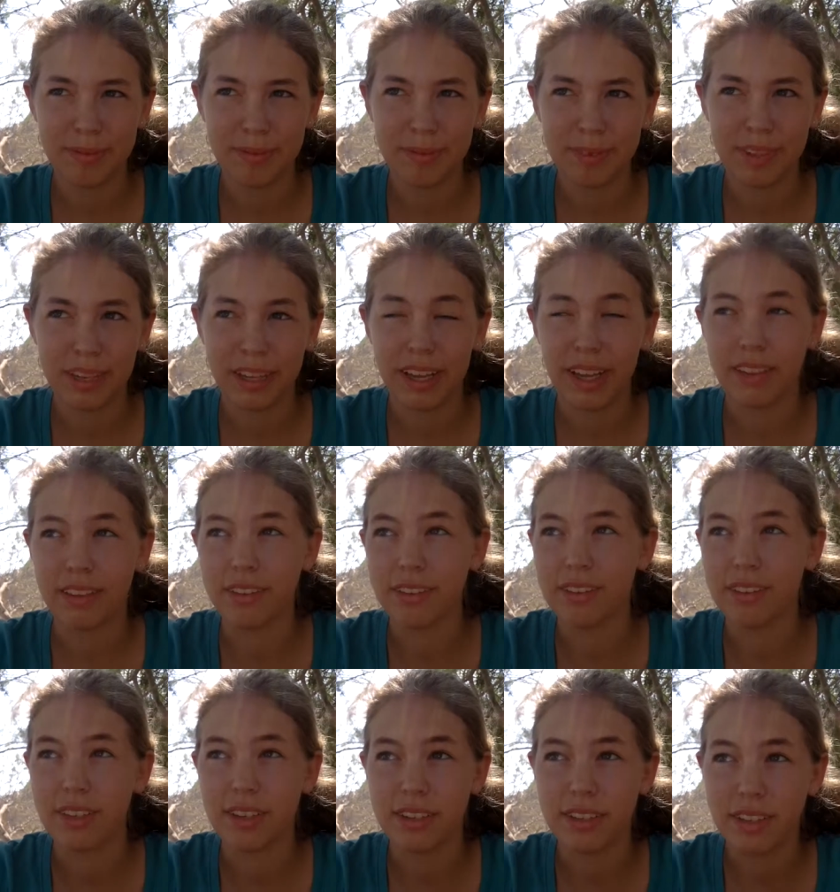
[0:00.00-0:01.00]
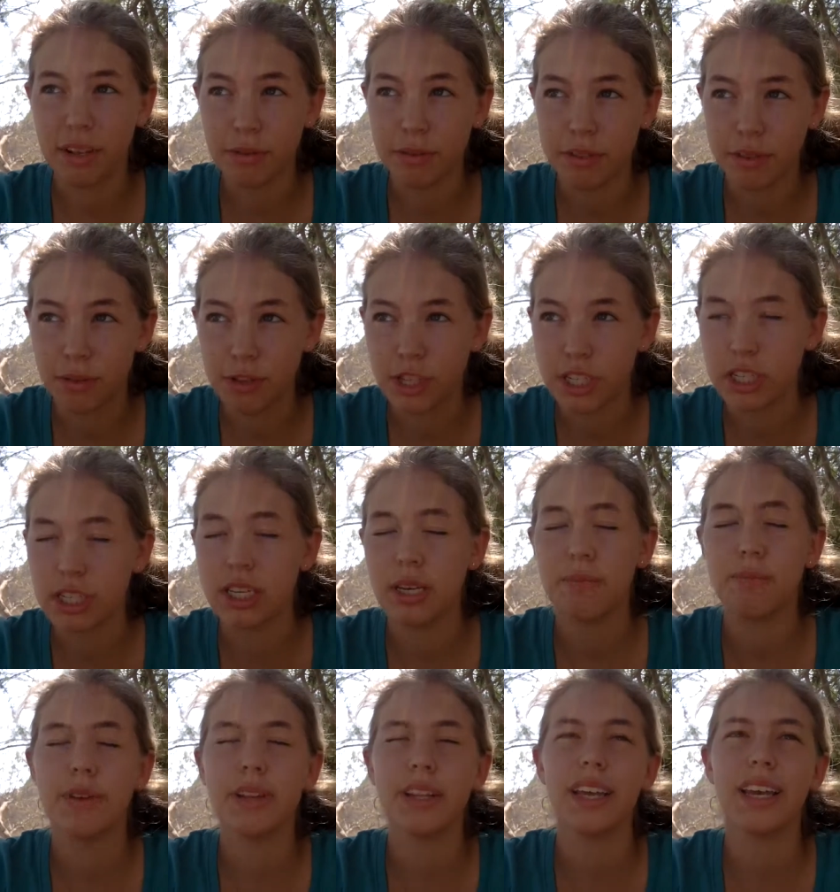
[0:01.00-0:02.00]
again, this is going to sound so cheesy,
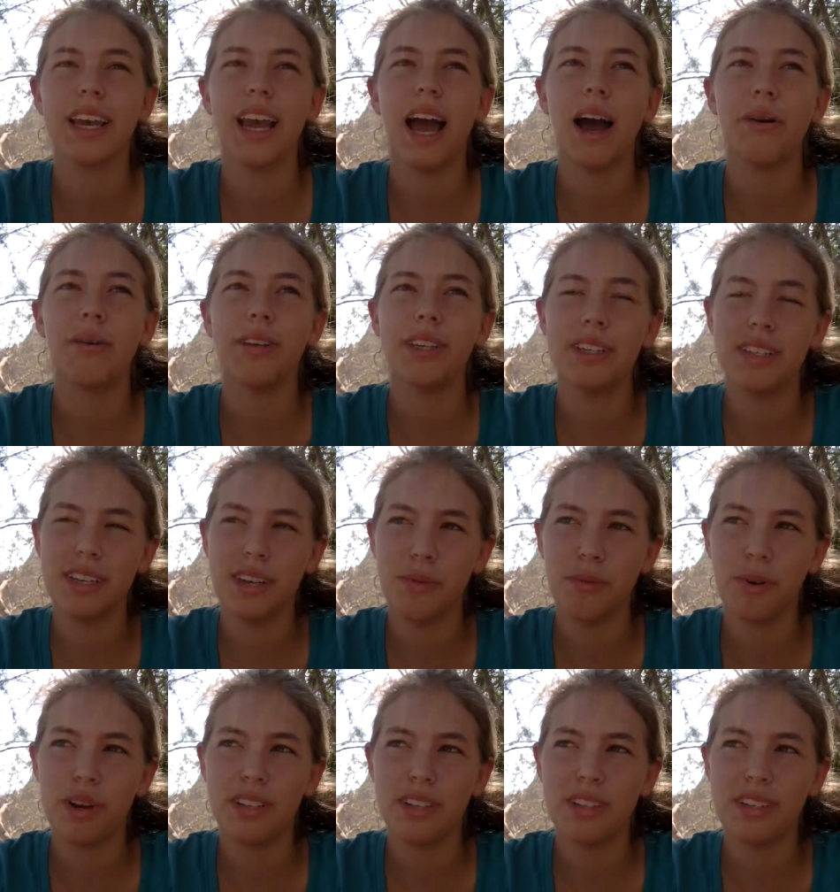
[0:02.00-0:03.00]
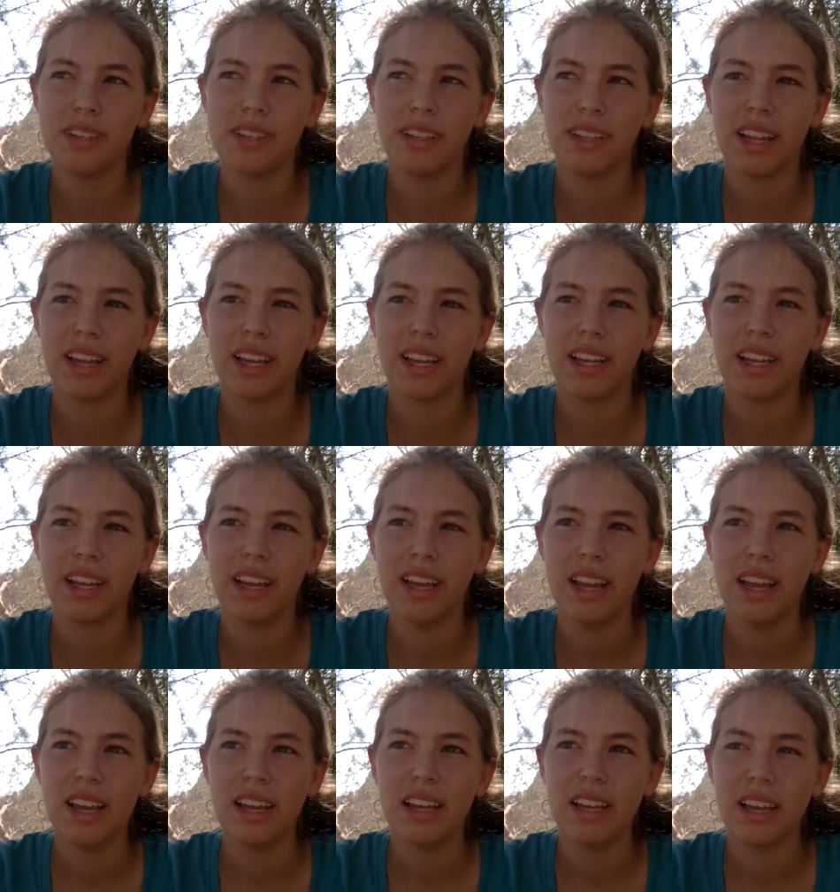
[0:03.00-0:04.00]
but, like, how easy it was to, like,
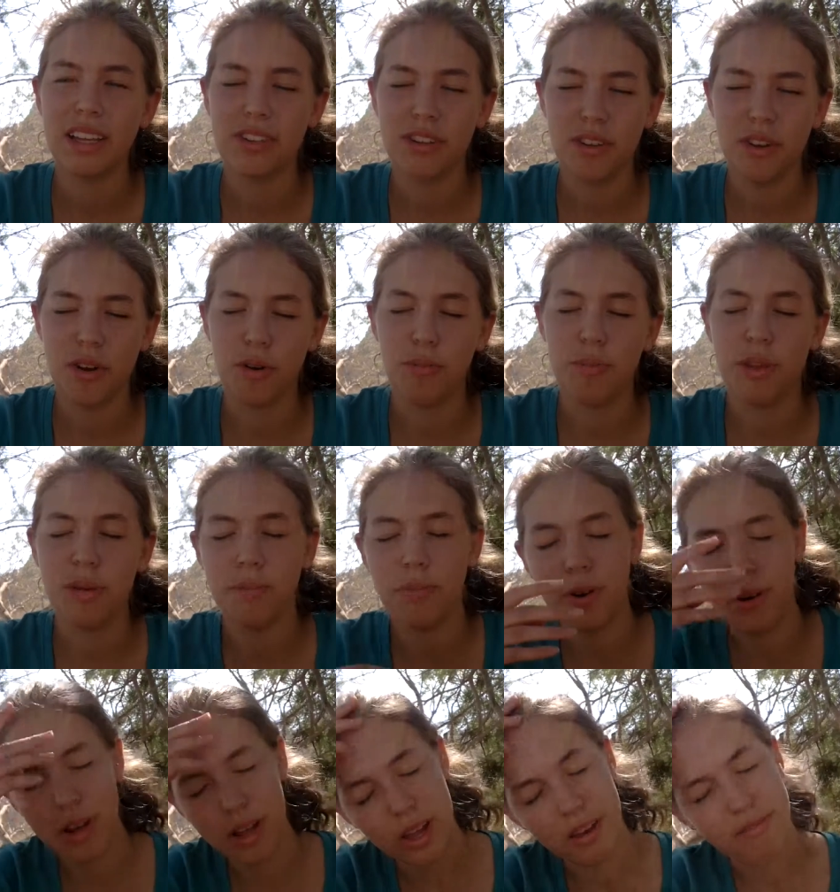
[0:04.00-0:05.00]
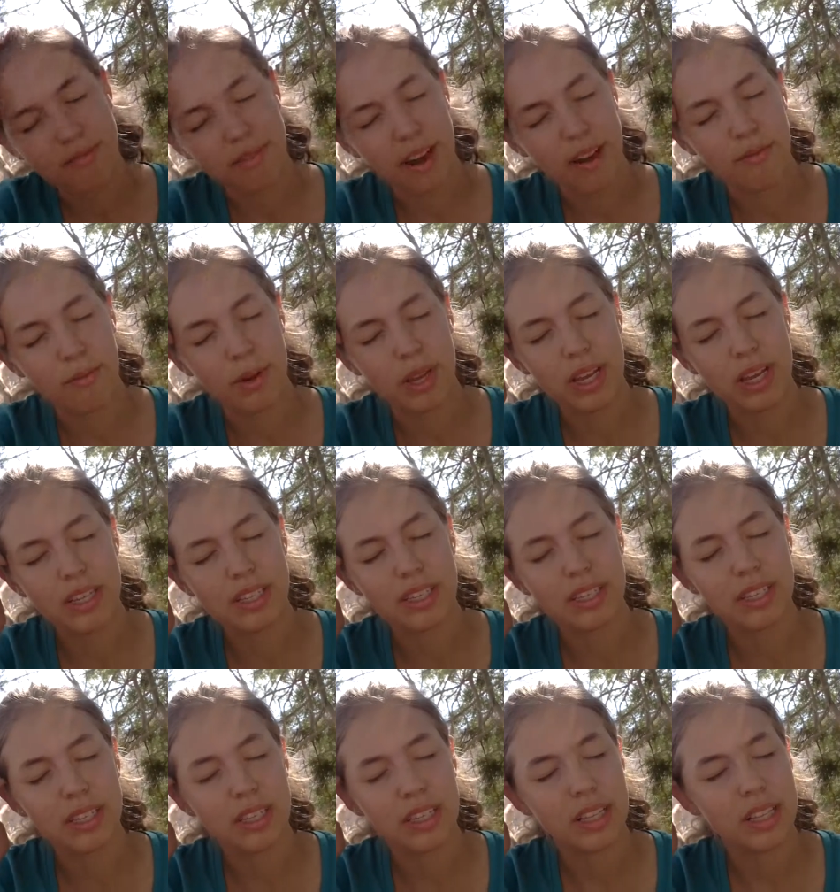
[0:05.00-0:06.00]
get to know people in five
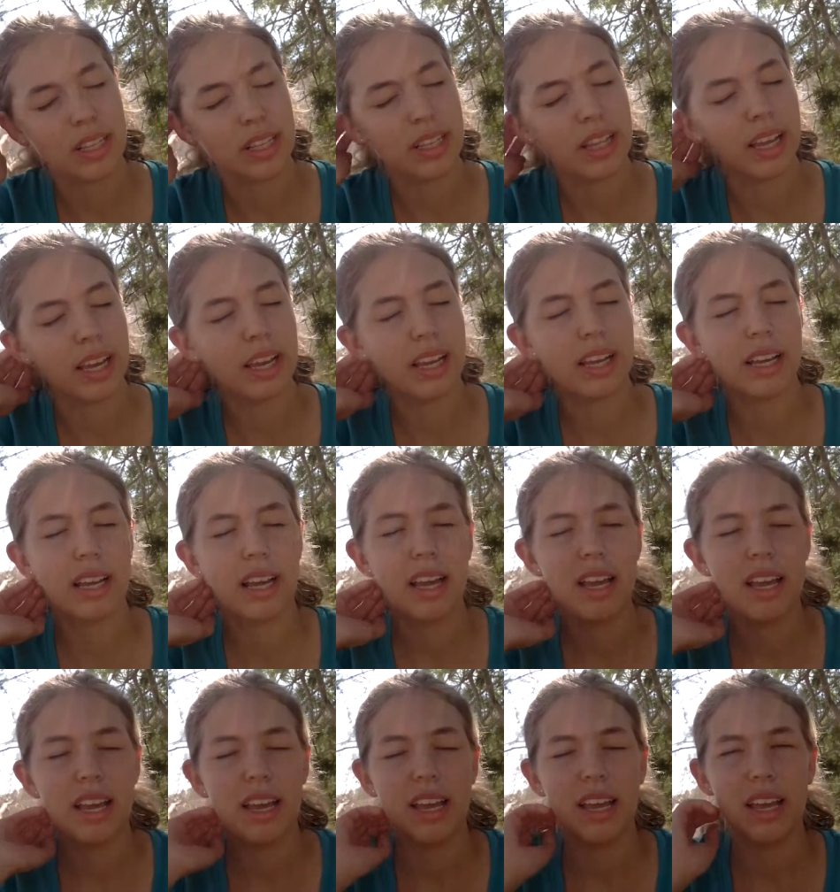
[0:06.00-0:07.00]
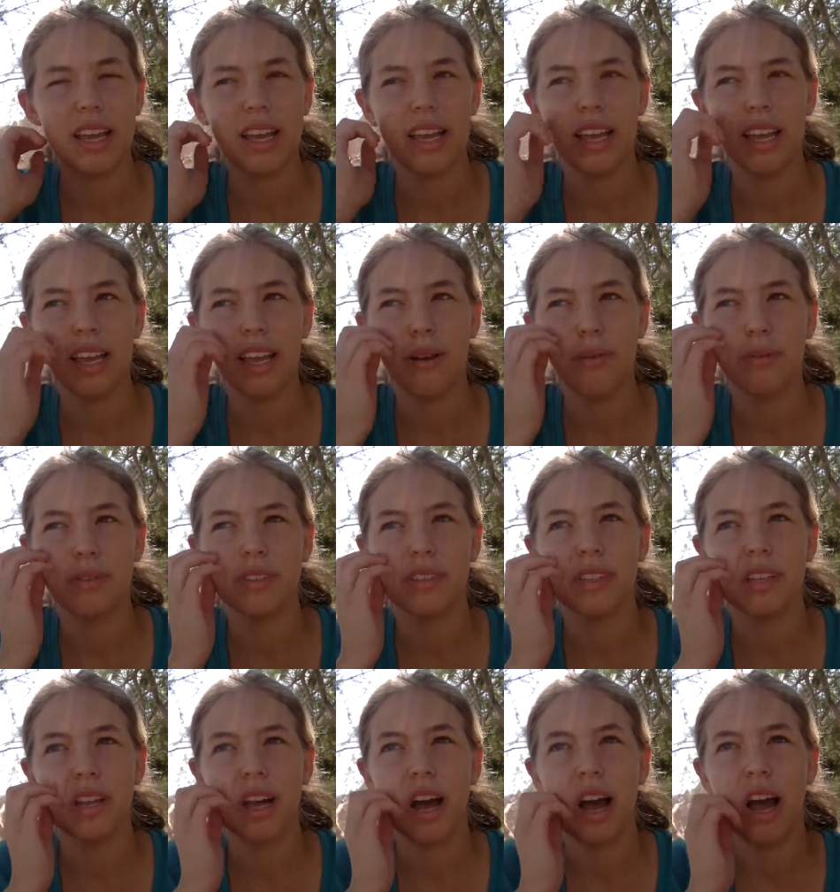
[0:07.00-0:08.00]
weeks. Like, it was,
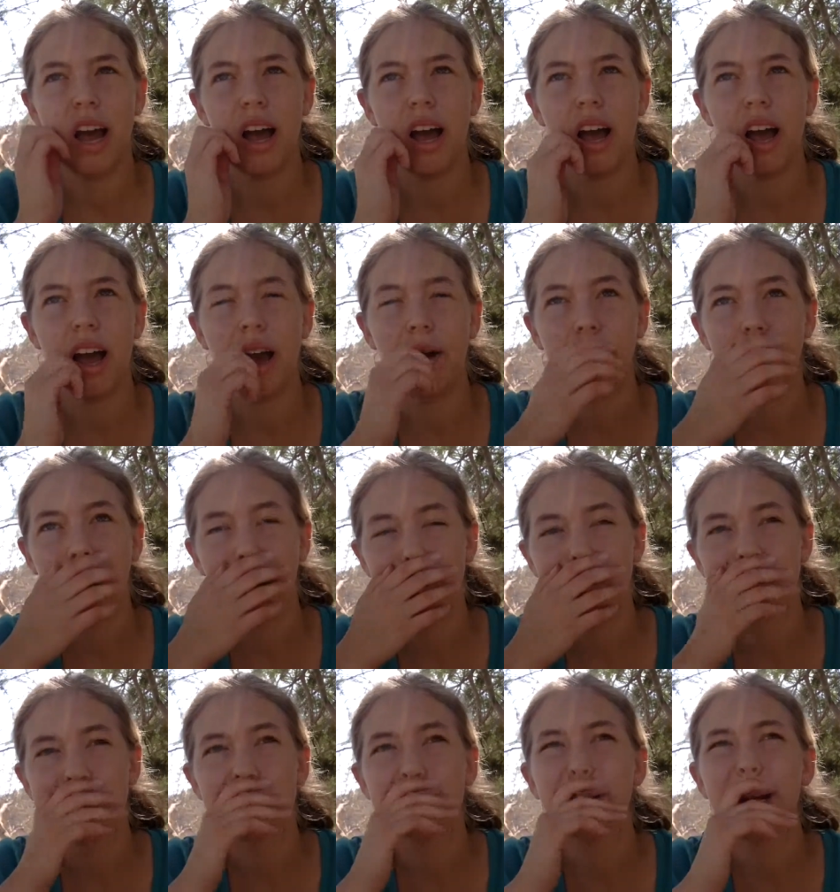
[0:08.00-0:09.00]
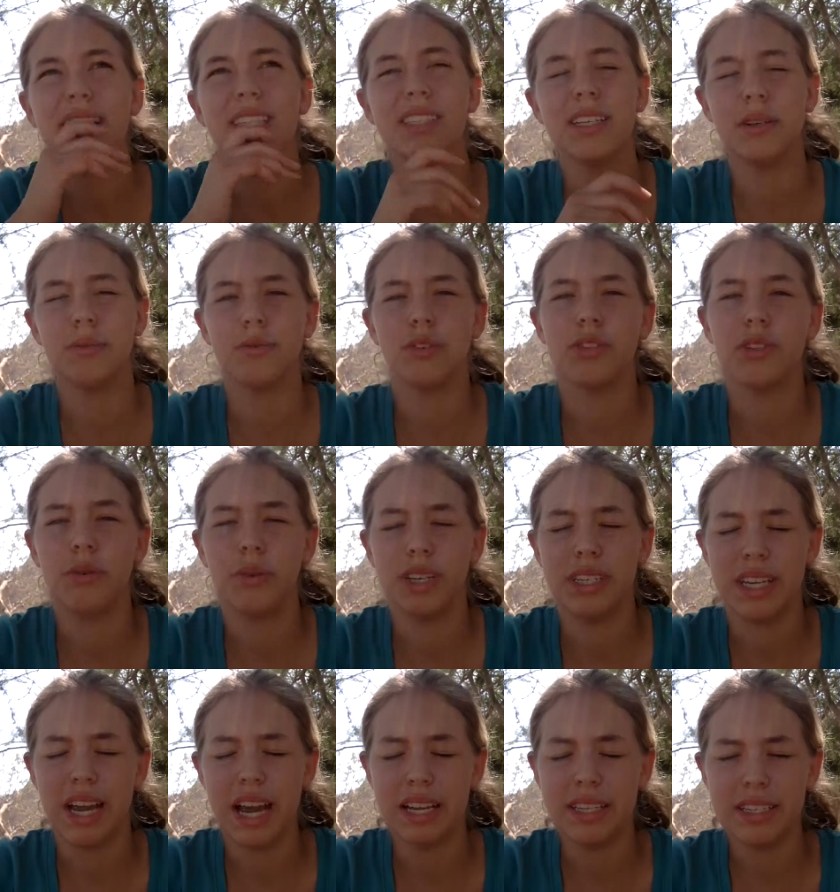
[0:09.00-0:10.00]
I, I was surprised that it was so
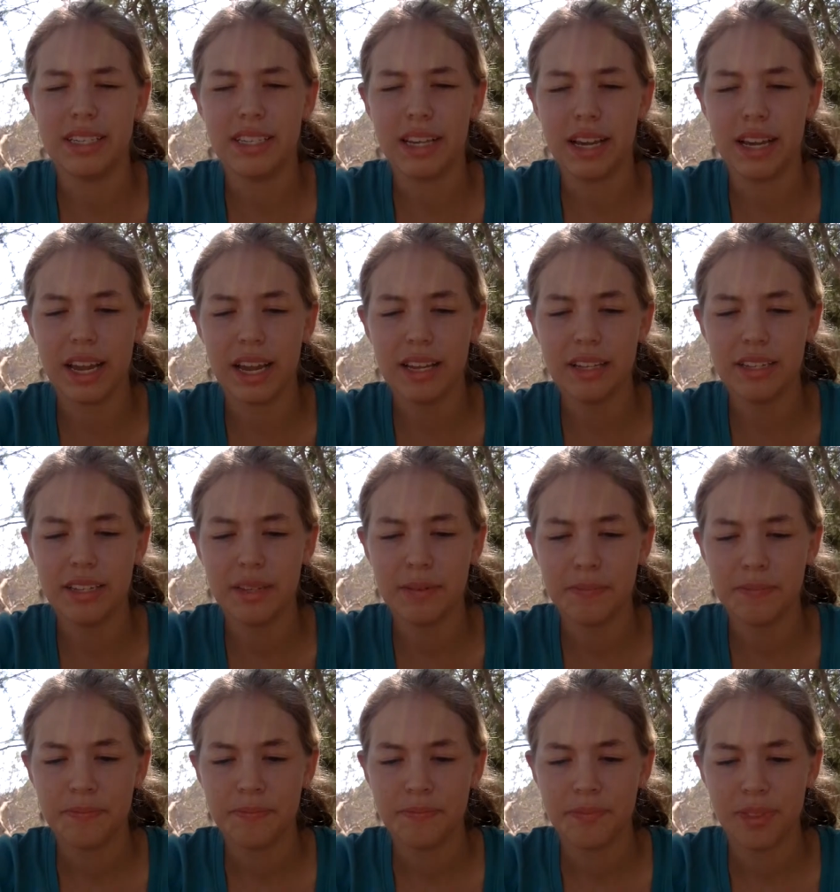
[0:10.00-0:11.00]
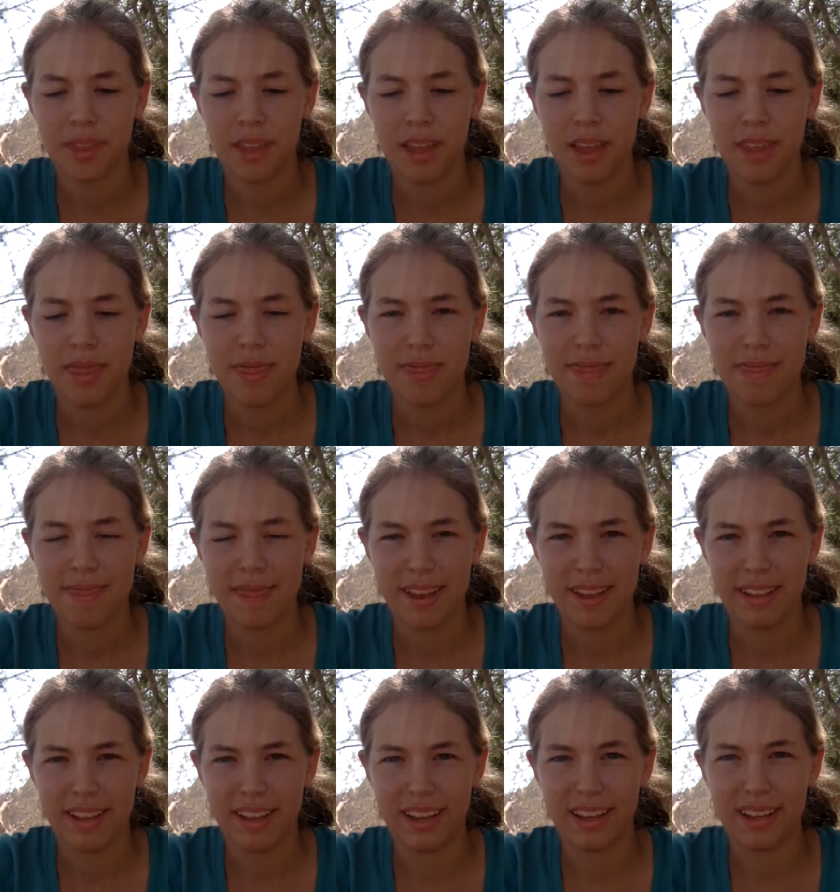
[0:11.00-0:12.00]
intense, I guess,
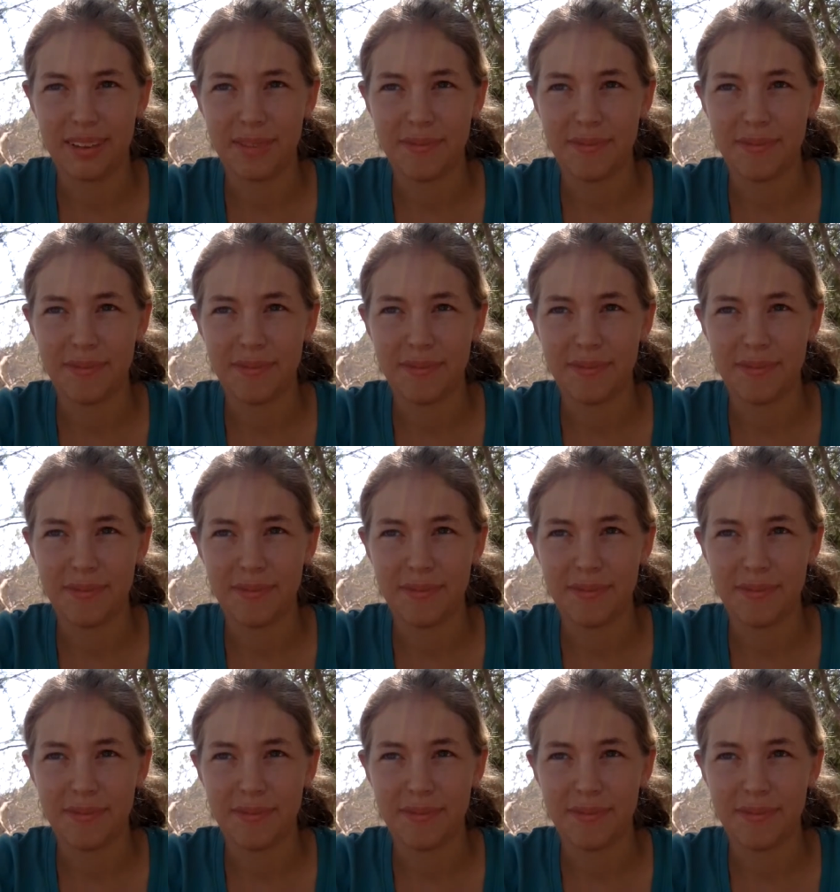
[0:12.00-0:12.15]
that, like,